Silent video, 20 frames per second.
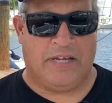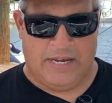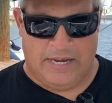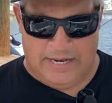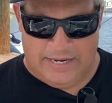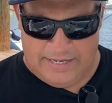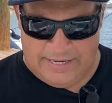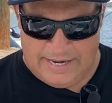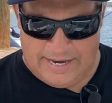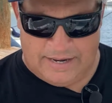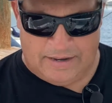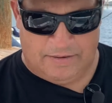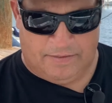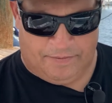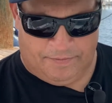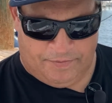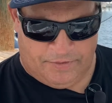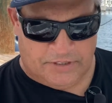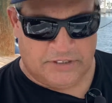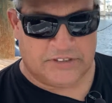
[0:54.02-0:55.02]
Now,
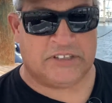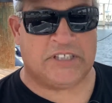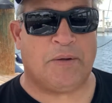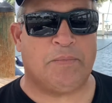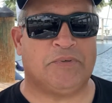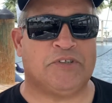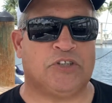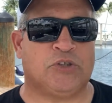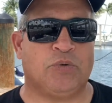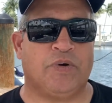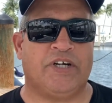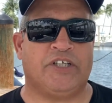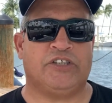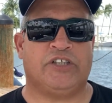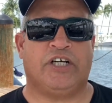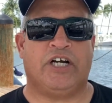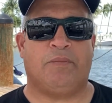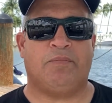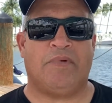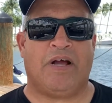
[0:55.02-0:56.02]
for this demonstration,
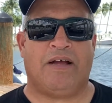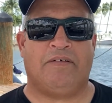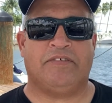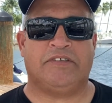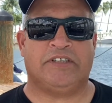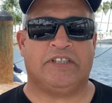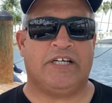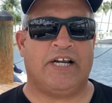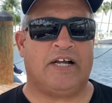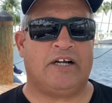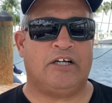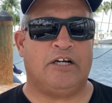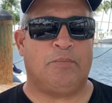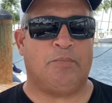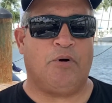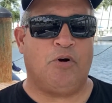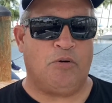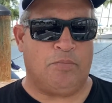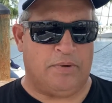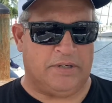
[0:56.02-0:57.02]
I'm obviously not going to
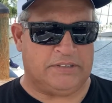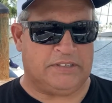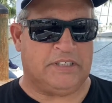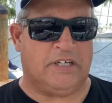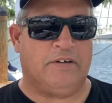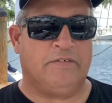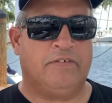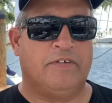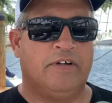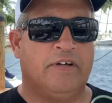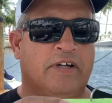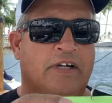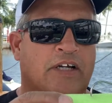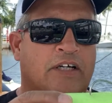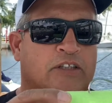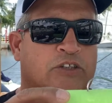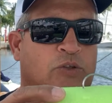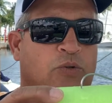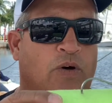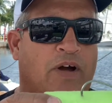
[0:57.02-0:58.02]
poke myself,
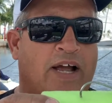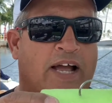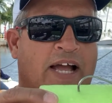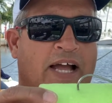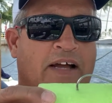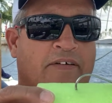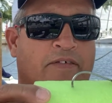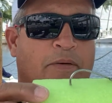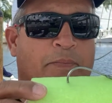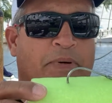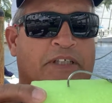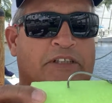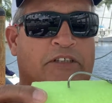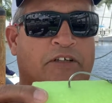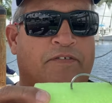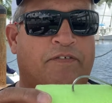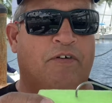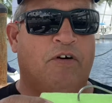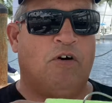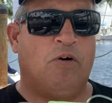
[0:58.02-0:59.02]
so I have a piece of
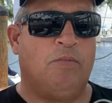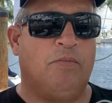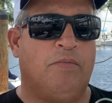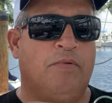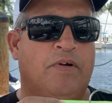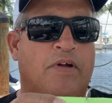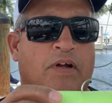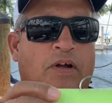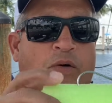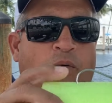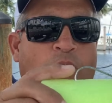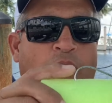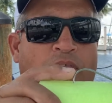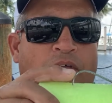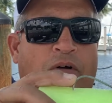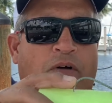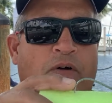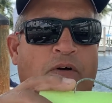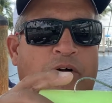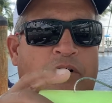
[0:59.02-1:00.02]
foam with a
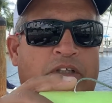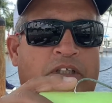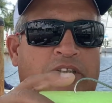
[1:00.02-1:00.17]
hook.